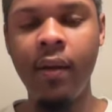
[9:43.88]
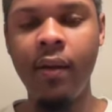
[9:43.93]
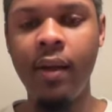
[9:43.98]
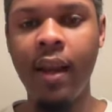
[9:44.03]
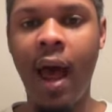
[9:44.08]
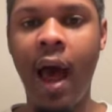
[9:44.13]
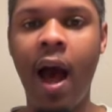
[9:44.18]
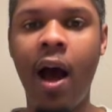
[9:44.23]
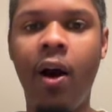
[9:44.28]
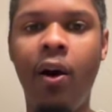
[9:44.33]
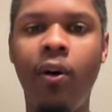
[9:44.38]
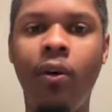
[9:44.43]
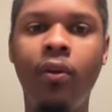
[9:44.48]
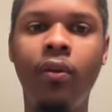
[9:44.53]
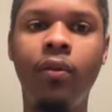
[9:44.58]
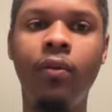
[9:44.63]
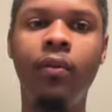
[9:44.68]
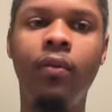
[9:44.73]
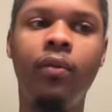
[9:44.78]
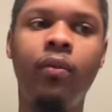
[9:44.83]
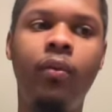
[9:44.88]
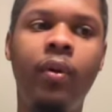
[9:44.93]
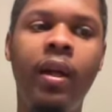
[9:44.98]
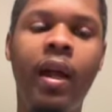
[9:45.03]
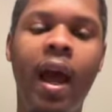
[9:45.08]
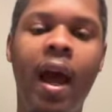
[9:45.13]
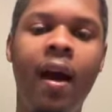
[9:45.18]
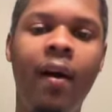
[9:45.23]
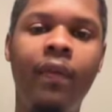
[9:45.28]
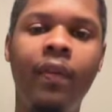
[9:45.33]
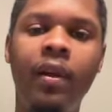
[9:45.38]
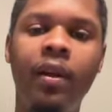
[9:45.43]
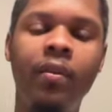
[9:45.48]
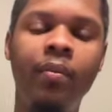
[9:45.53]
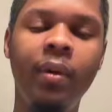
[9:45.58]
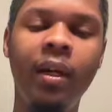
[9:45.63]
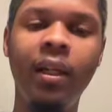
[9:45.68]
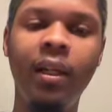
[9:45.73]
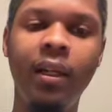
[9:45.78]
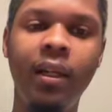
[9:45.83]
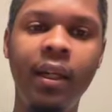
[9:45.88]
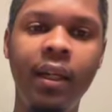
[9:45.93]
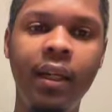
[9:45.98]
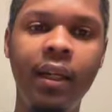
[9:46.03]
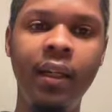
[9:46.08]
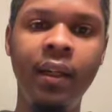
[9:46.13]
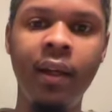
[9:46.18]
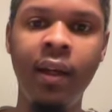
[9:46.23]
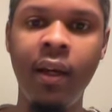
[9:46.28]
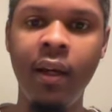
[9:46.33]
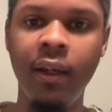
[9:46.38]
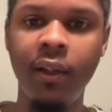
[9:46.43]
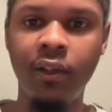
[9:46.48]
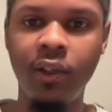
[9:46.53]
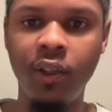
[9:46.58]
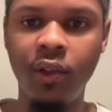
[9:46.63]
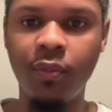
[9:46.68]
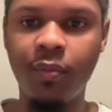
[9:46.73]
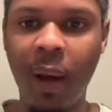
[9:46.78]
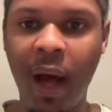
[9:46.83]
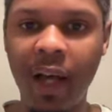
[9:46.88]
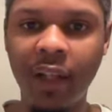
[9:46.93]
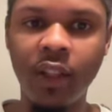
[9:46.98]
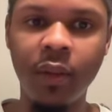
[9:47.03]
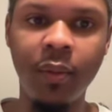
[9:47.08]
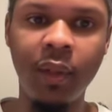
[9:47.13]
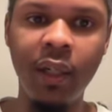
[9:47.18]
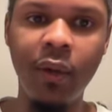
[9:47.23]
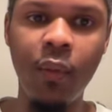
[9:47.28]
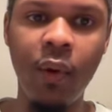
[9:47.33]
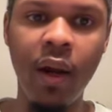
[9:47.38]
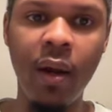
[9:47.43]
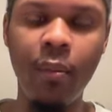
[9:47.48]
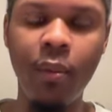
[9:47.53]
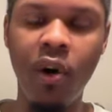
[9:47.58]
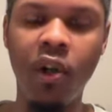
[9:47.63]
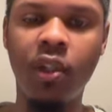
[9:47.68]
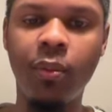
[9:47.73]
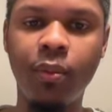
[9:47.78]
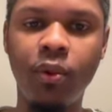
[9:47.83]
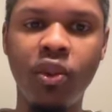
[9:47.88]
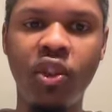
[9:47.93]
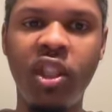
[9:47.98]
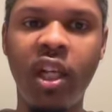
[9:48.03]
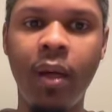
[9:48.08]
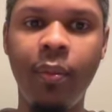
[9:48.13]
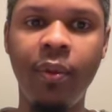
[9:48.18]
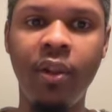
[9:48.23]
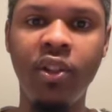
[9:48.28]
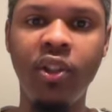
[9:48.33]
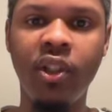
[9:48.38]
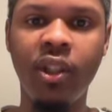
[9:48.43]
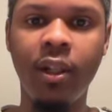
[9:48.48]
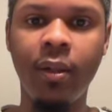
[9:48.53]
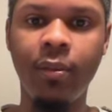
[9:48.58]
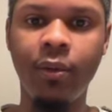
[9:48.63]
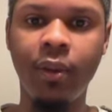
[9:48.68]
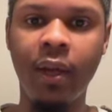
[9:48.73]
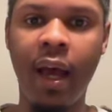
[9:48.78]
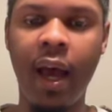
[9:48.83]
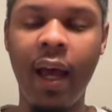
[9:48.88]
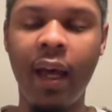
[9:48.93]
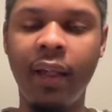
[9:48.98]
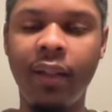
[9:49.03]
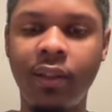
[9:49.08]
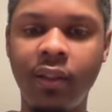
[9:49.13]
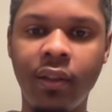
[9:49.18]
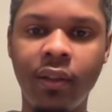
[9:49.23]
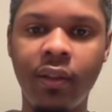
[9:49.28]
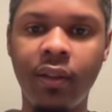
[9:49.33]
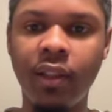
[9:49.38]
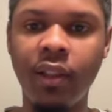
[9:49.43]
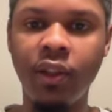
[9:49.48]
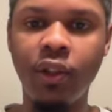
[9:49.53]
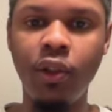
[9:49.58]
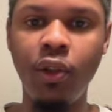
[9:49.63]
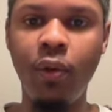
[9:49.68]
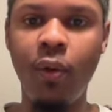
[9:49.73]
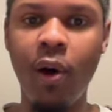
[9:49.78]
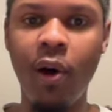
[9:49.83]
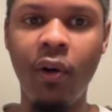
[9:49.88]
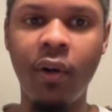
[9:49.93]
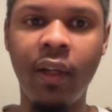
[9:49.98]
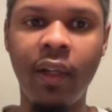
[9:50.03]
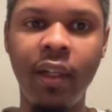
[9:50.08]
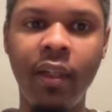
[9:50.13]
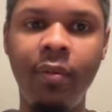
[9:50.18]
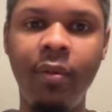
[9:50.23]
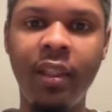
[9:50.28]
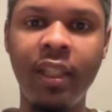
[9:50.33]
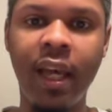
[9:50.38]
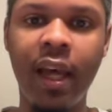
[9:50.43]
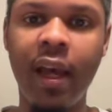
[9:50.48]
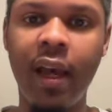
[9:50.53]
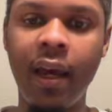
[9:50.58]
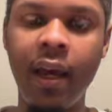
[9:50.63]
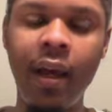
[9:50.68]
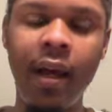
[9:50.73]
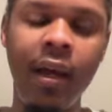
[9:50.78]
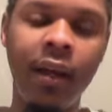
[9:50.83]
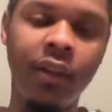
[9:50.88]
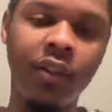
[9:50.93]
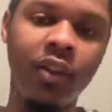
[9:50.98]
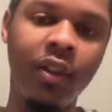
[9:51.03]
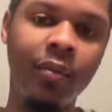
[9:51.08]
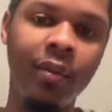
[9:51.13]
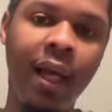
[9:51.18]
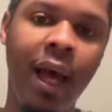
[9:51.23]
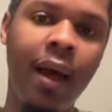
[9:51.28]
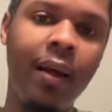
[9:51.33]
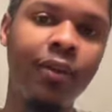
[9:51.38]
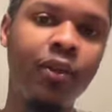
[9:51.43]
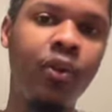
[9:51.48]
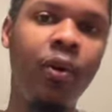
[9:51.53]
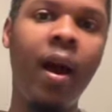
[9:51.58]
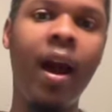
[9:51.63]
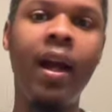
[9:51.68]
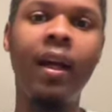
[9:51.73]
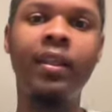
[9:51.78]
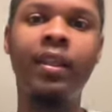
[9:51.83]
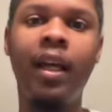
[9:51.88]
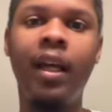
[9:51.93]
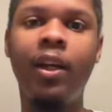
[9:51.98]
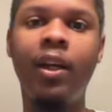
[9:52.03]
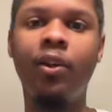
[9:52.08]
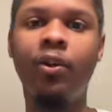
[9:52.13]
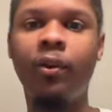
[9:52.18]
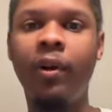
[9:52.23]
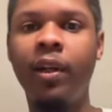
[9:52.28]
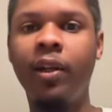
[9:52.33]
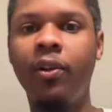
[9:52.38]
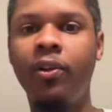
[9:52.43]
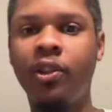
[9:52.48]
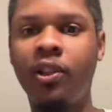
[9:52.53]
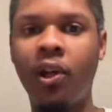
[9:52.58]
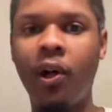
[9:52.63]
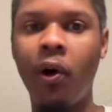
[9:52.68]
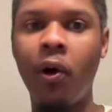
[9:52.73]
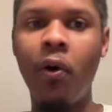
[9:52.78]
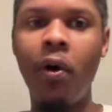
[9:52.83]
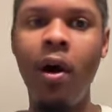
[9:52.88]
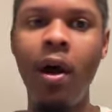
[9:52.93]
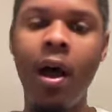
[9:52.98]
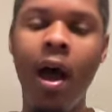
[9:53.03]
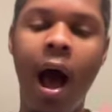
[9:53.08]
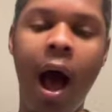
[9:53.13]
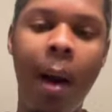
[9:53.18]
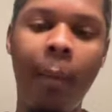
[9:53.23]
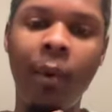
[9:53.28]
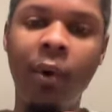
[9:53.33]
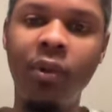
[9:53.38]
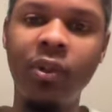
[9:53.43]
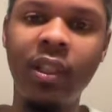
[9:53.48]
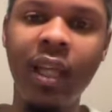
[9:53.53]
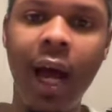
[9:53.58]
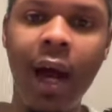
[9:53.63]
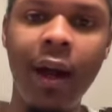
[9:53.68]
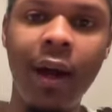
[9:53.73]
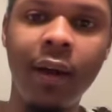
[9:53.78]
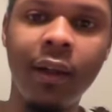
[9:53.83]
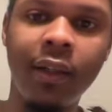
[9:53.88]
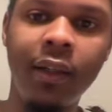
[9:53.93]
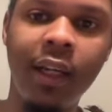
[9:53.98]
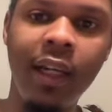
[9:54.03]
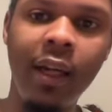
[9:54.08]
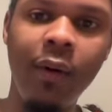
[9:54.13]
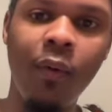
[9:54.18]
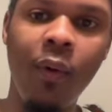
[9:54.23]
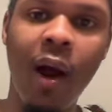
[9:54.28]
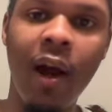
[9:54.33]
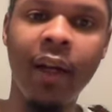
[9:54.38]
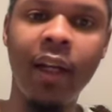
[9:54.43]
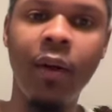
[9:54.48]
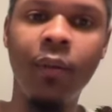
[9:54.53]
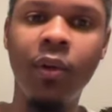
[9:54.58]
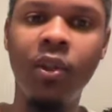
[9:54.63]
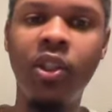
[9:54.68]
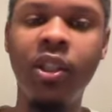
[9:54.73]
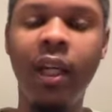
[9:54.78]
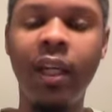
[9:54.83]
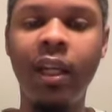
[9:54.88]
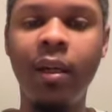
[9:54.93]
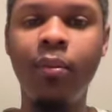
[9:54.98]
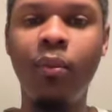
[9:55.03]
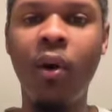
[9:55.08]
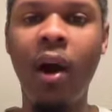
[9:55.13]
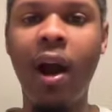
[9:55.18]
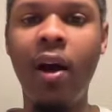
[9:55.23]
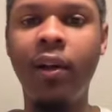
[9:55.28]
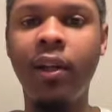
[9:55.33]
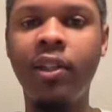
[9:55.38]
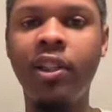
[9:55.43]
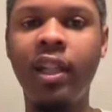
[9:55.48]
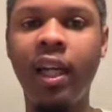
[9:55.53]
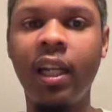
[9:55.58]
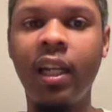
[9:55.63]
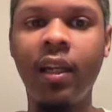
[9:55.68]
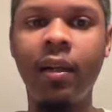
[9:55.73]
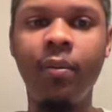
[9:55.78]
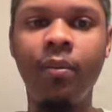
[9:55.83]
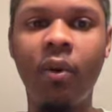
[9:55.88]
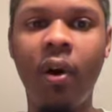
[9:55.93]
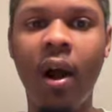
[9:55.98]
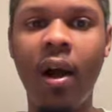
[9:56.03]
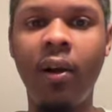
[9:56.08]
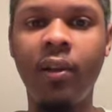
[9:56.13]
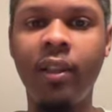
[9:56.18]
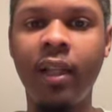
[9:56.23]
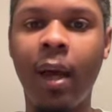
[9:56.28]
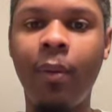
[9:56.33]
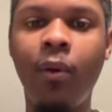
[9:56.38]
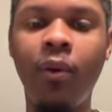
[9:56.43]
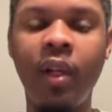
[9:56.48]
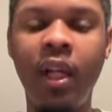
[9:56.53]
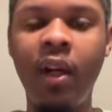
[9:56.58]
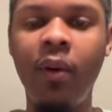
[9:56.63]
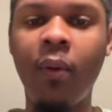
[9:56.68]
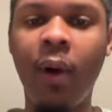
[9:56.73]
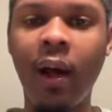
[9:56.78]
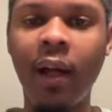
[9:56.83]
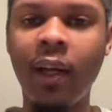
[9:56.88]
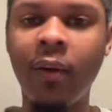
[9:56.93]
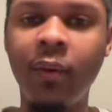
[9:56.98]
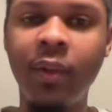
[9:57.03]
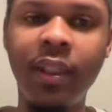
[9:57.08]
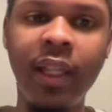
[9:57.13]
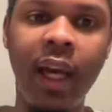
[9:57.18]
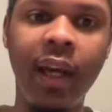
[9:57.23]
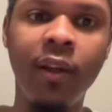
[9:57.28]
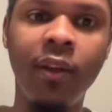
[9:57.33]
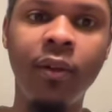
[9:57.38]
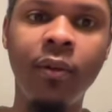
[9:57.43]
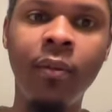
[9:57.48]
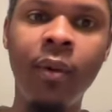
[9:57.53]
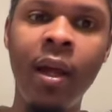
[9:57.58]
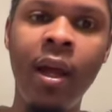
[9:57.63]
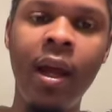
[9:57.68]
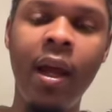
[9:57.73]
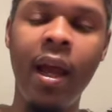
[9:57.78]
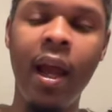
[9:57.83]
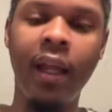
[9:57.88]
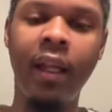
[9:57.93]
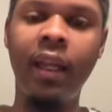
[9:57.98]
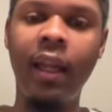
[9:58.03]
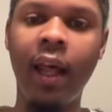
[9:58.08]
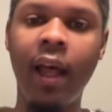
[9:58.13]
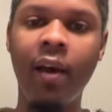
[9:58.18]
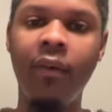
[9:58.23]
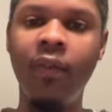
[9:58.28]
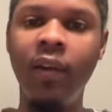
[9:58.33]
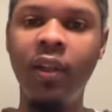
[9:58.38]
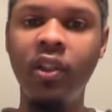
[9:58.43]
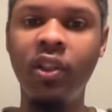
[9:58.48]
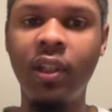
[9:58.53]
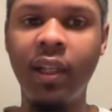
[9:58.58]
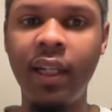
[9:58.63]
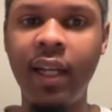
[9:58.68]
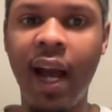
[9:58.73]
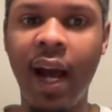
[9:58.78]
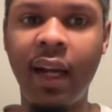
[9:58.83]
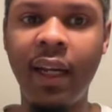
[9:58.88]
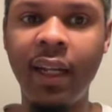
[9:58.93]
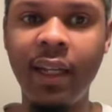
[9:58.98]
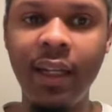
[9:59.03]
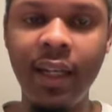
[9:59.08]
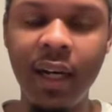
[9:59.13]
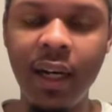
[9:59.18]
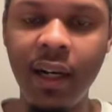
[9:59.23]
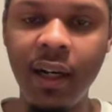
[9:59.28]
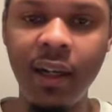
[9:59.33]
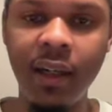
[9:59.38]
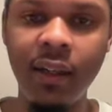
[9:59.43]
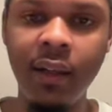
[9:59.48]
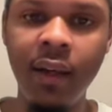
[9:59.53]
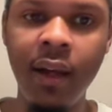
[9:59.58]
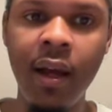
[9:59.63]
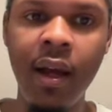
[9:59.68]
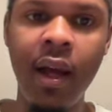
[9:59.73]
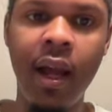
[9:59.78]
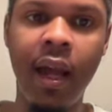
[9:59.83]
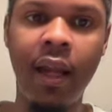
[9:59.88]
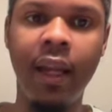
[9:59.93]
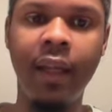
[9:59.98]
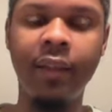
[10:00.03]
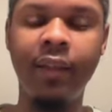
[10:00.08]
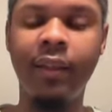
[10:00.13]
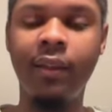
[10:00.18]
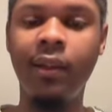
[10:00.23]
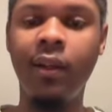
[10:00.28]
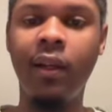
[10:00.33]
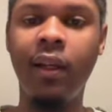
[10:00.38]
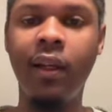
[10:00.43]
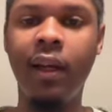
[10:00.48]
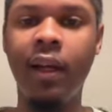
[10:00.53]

now we have the ability to possibly win multiple championships. As this duo keeps saying, sometimes grass ain't greener. So I'm gonna start keep rocking with Jaylen Brown and Jaylen Brown. So I'm gonna keep rocking with Tatum, and then they eventually got it done, and they still in